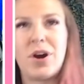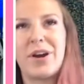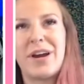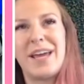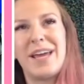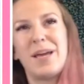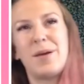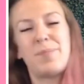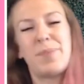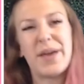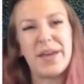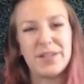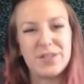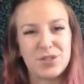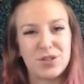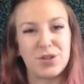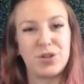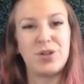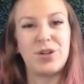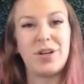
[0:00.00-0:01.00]
a
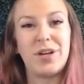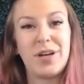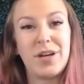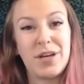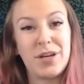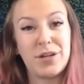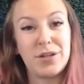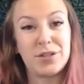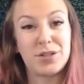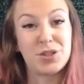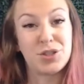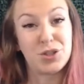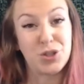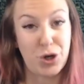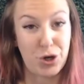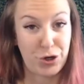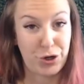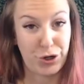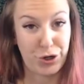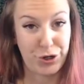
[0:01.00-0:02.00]
pencil
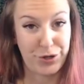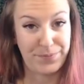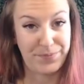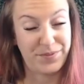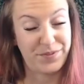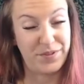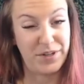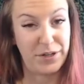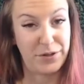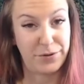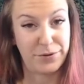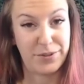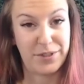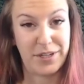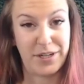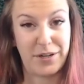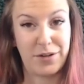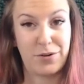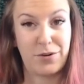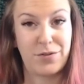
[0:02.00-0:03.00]
starter, if Nico's
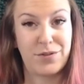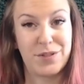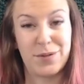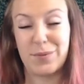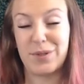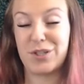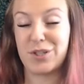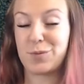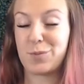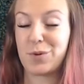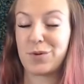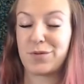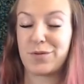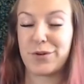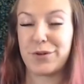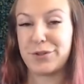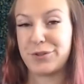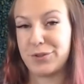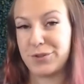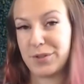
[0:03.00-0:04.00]
here, or if somebody just
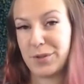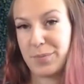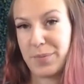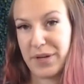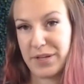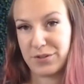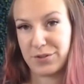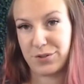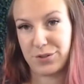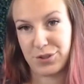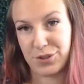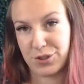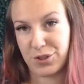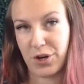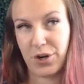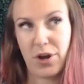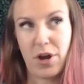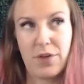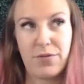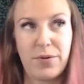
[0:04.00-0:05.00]
prefers using pencil to
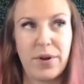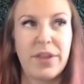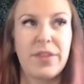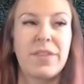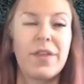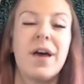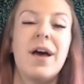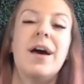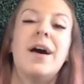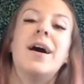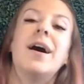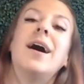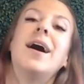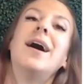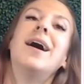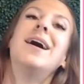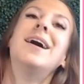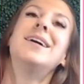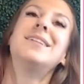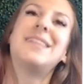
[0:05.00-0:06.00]
start off with,
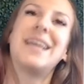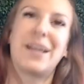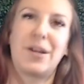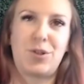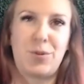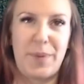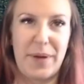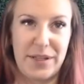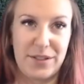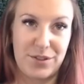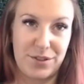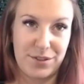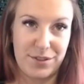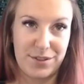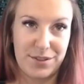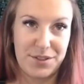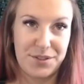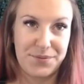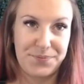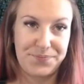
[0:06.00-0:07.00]
take out your
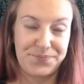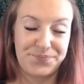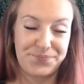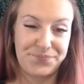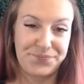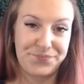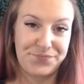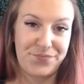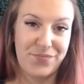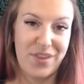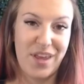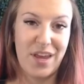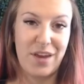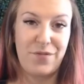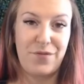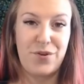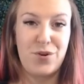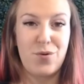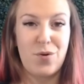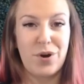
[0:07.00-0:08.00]
pencils.
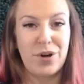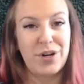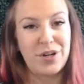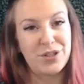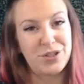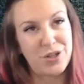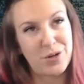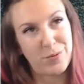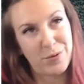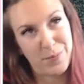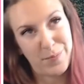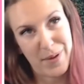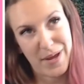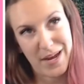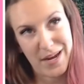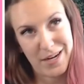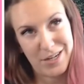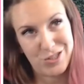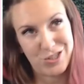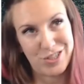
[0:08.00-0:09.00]
If you are going to start with
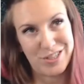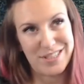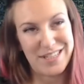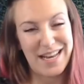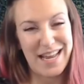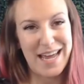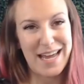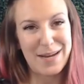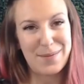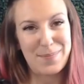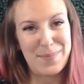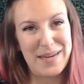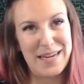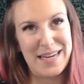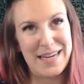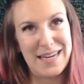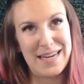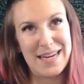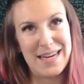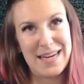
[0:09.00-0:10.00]
paint, just like
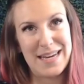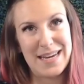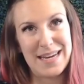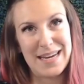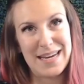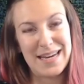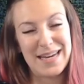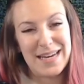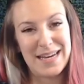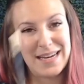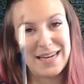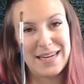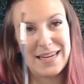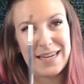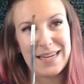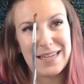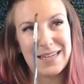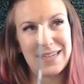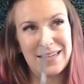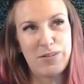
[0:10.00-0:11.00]
me,
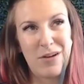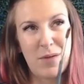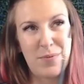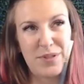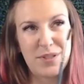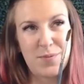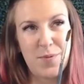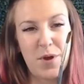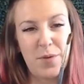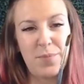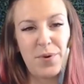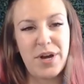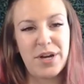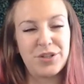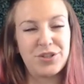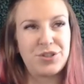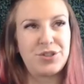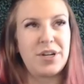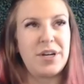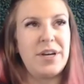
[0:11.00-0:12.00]
grab a small
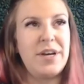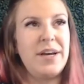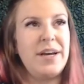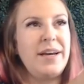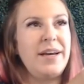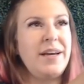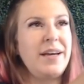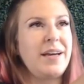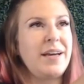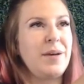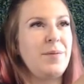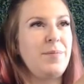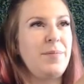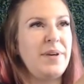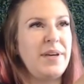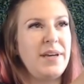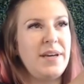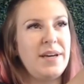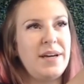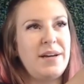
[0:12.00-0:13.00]
brush. It can
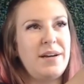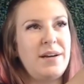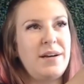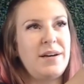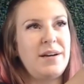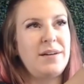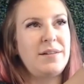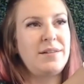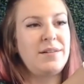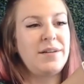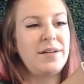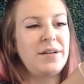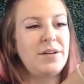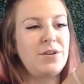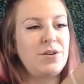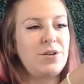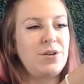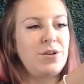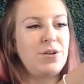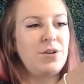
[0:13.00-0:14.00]
be a
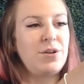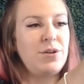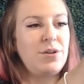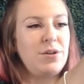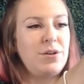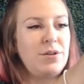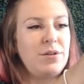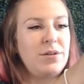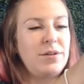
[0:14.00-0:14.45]
little